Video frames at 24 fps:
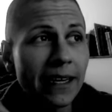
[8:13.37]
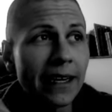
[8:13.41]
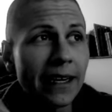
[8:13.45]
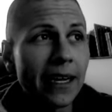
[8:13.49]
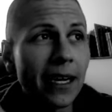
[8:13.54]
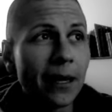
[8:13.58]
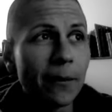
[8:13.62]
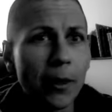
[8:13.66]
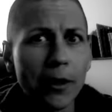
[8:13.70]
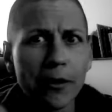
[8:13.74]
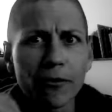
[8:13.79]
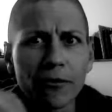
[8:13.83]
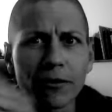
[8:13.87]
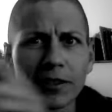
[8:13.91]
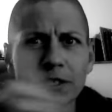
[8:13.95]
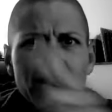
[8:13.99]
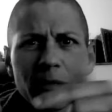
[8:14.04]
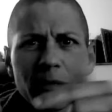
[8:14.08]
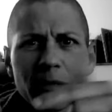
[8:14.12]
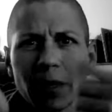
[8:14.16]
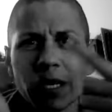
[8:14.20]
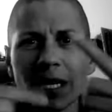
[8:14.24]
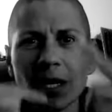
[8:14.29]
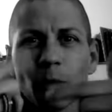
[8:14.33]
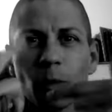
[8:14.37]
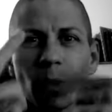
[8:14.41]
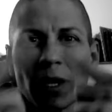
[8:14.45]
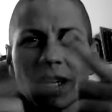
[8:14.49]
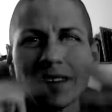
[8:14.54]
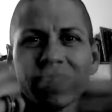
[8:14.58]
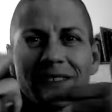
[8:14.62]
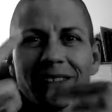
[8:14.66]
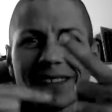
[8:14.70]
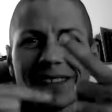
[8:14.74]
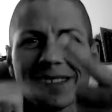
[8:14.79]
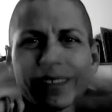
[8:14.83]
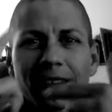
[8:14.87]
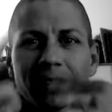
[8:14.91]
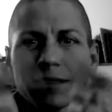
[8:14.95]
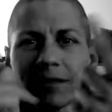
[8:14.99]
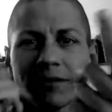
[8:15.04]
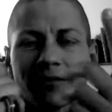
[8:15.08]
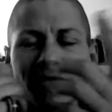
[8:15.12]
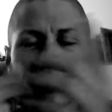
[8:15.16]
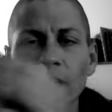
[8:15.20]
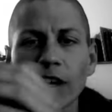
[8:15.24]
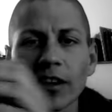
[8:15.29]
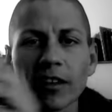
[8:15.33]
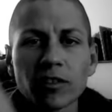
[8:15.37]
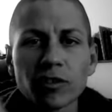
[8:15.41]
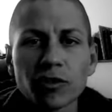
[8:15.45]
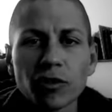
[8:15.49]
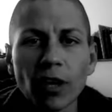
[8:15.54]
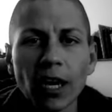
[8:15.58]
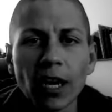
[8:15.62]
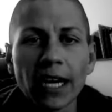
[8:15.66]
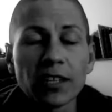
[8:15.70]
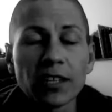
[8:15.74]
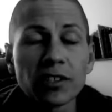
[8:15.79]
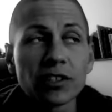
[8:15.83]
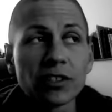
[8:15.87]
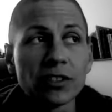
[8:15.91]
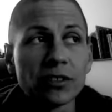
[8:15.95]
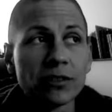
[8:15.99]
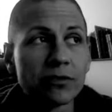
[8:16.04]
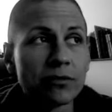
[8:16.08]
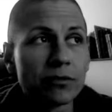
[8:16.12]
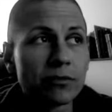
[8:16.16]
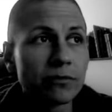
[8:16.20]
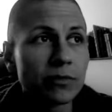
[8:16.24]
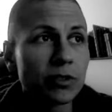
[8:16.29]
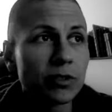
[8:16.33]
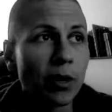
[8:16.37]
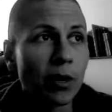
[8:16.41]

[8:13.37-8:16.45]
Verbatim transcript: Um, other than spinning wheels and talking trash and